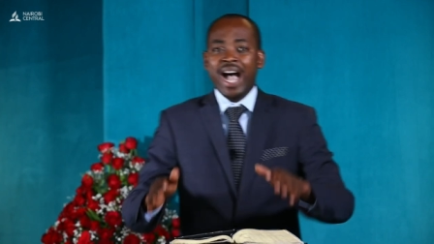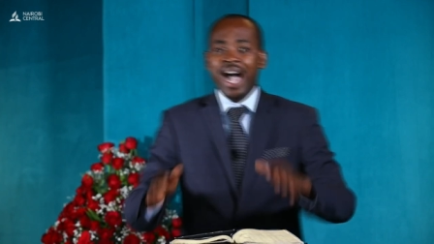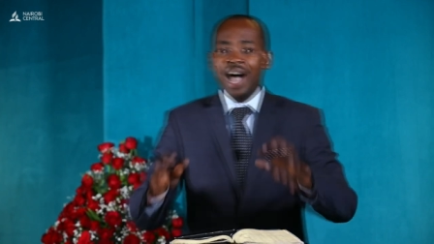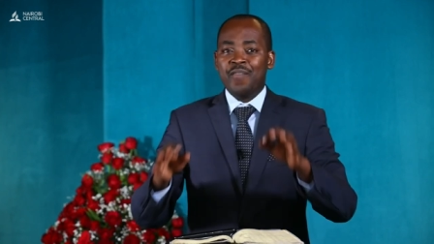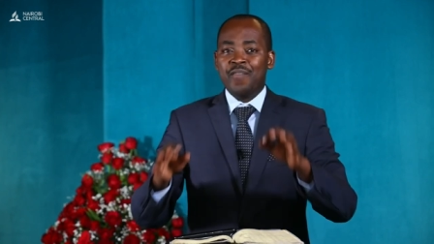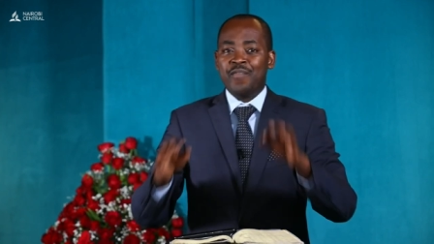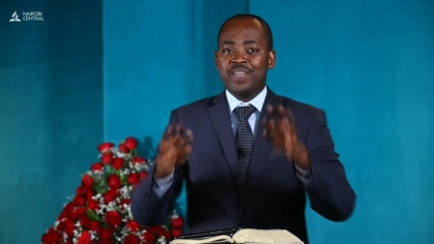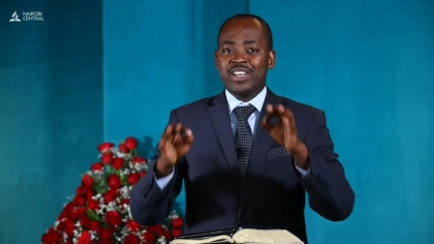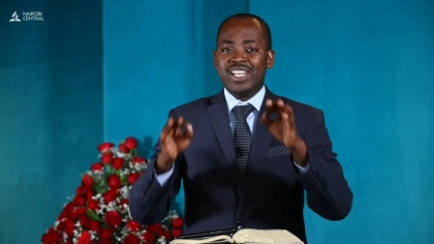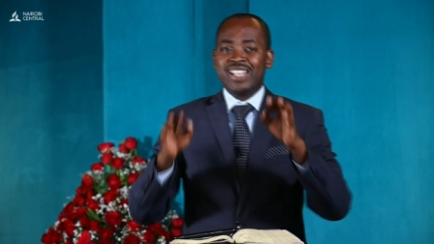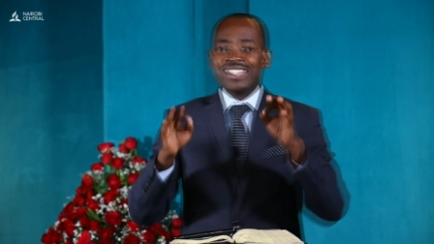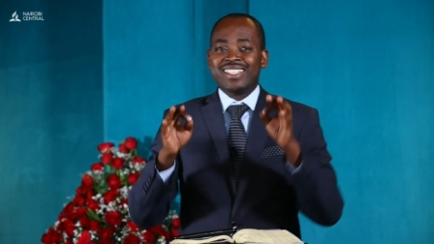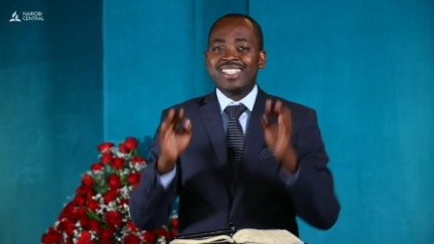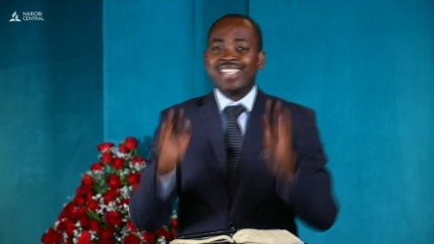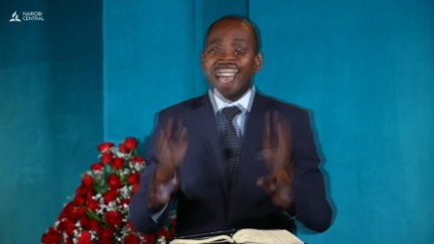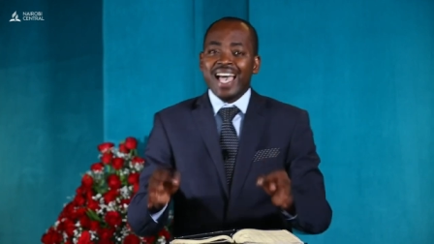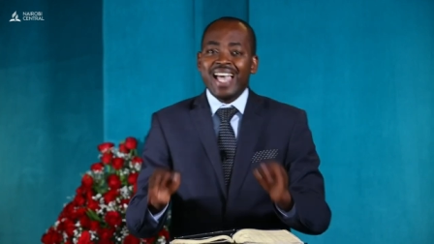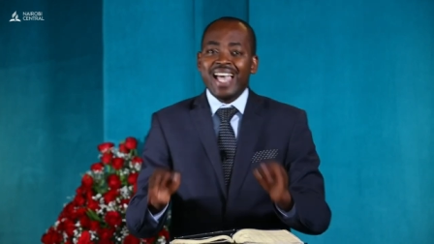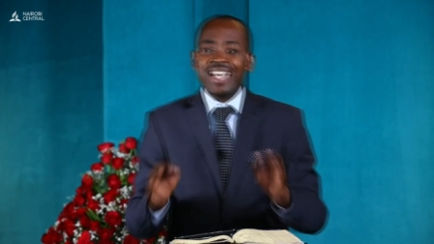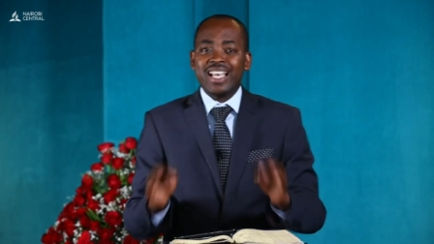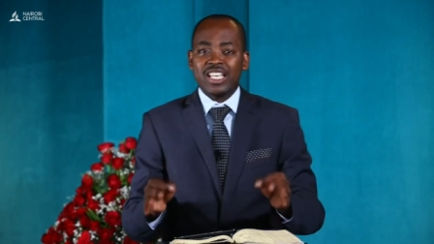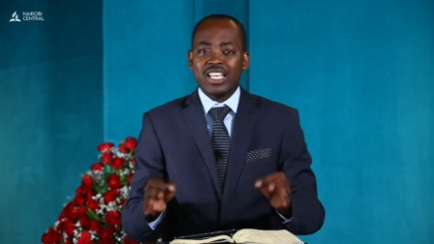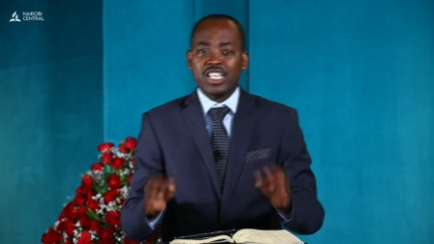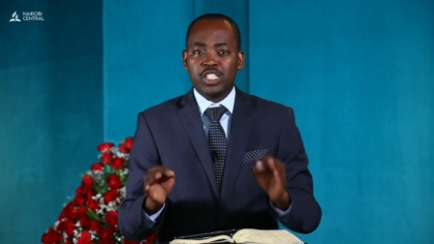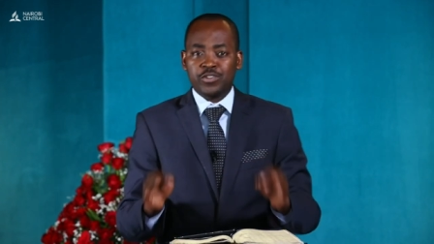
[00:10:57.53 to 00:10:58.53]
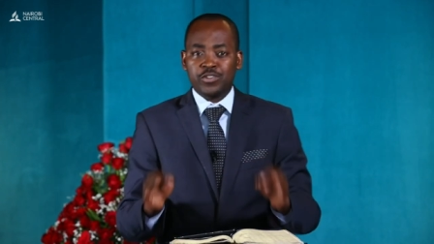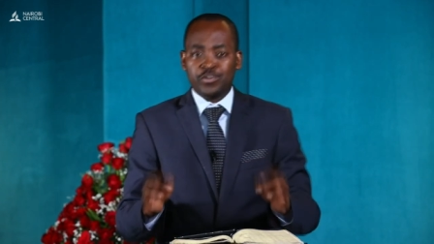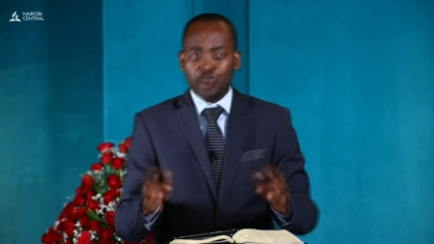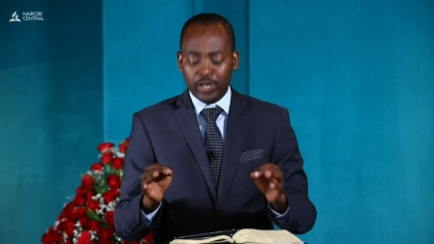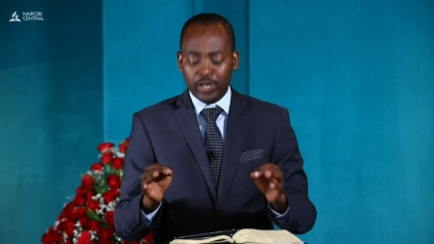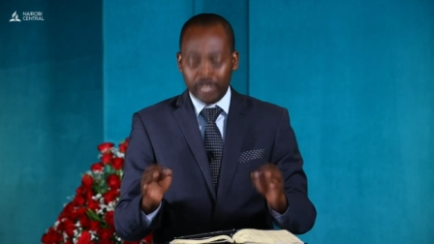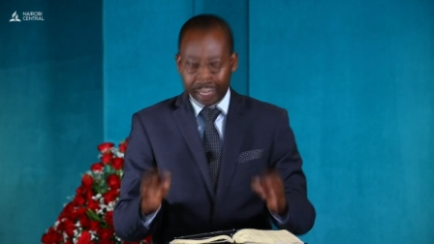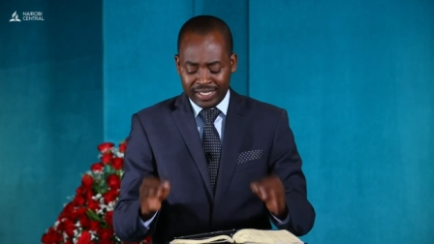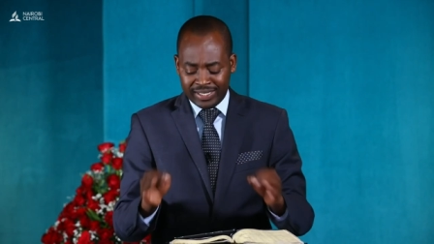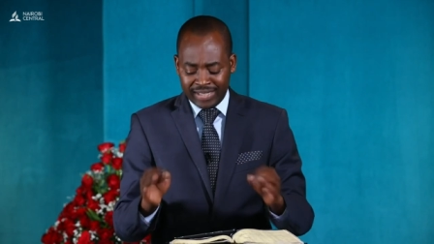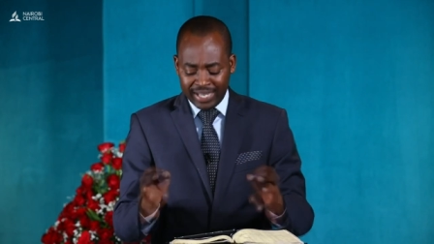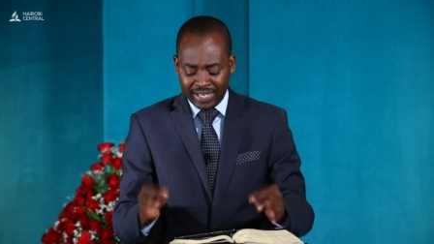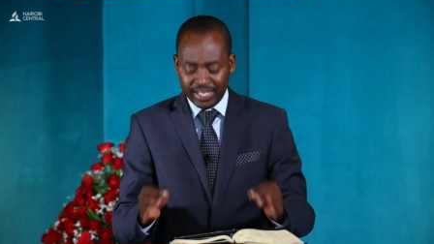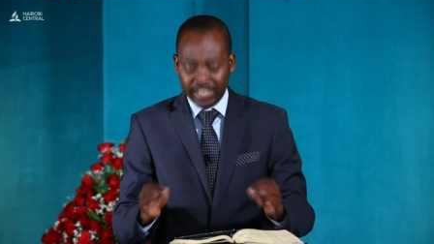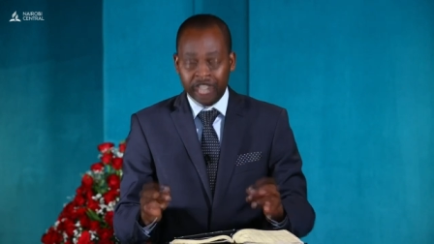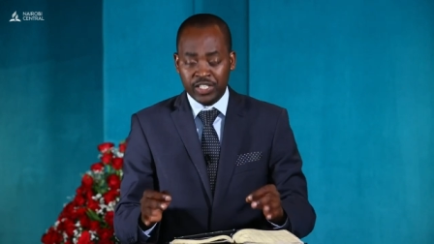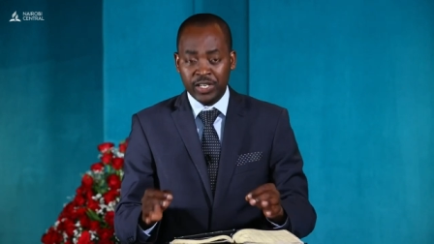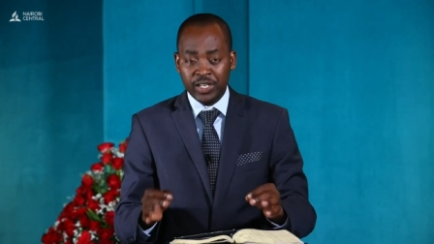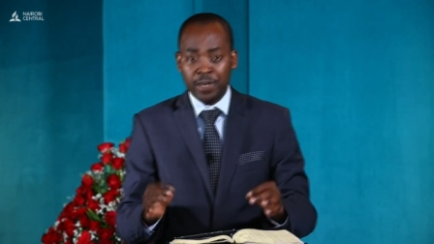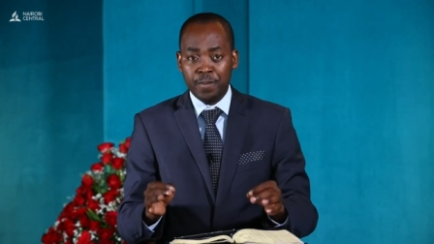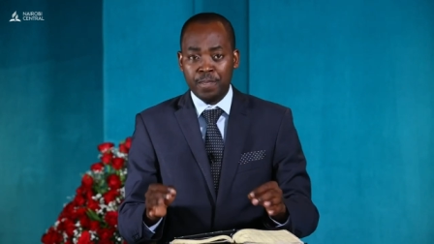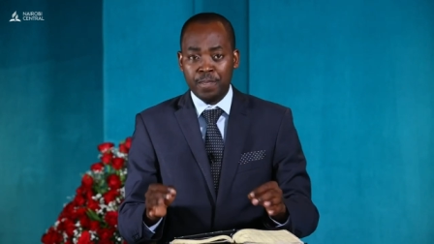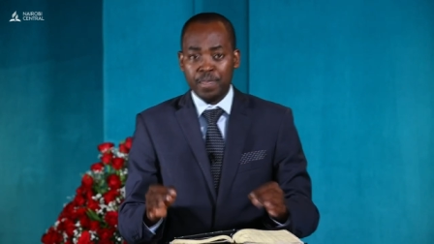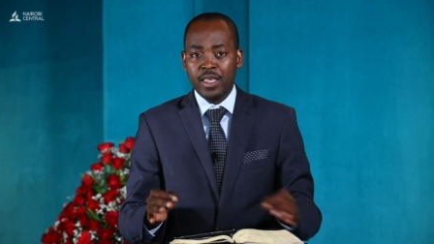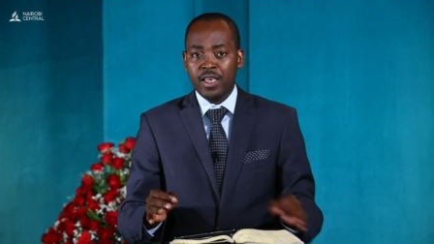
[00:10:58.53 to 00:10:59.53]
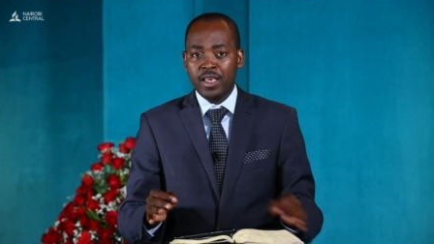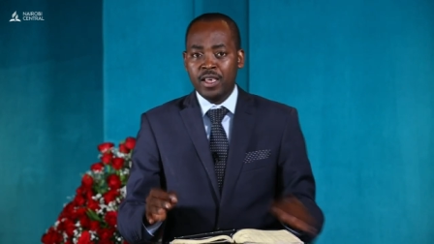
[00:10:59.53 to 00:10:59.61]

have desires for eternity